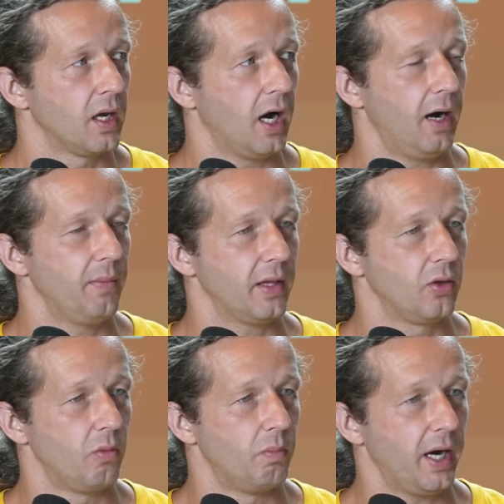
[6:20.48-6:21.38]
um, that
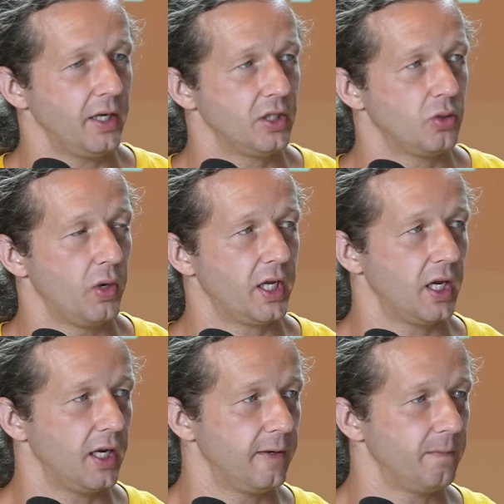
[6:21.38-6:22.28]
little button, we
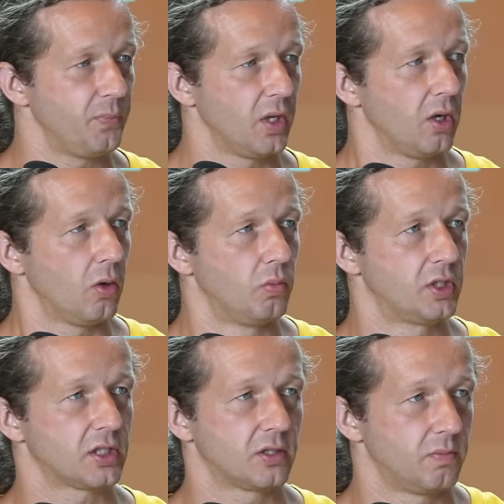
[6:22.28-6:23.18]
can
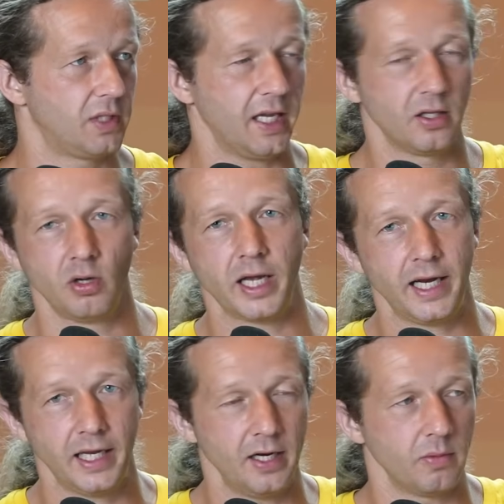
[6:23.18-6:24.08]
just take a look
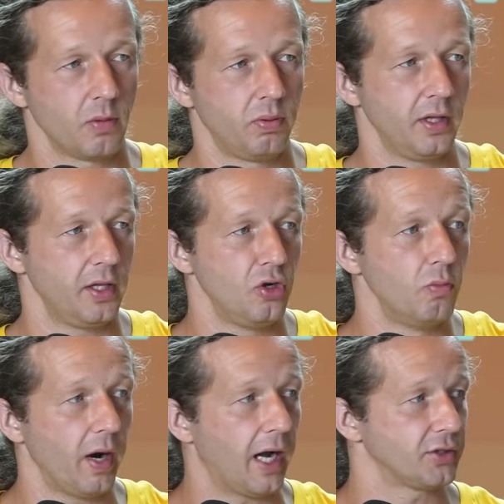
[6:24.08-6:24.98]
at it in a completely new
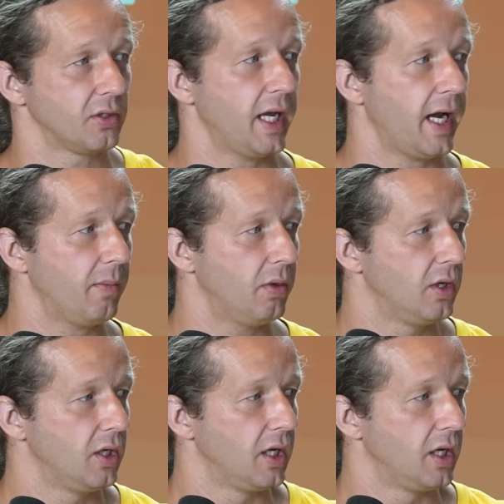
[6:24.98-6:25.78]
browser tab.